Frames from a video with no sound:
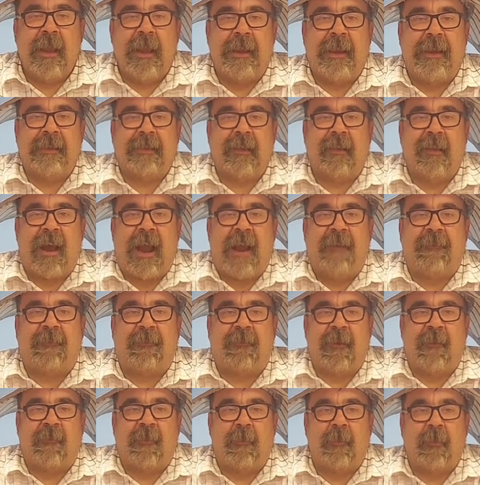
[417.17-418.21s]
And he's alive
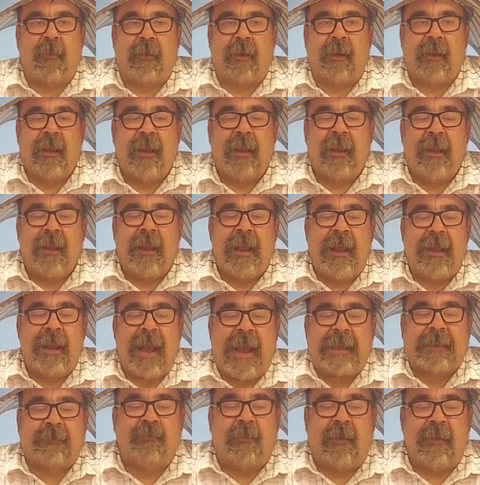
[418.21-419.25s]
forevermore. And
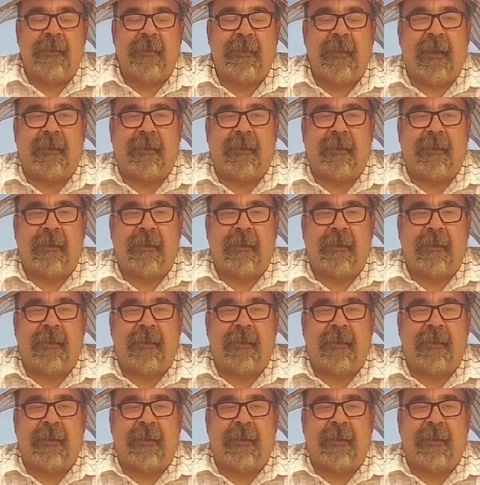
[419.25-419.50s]
that's what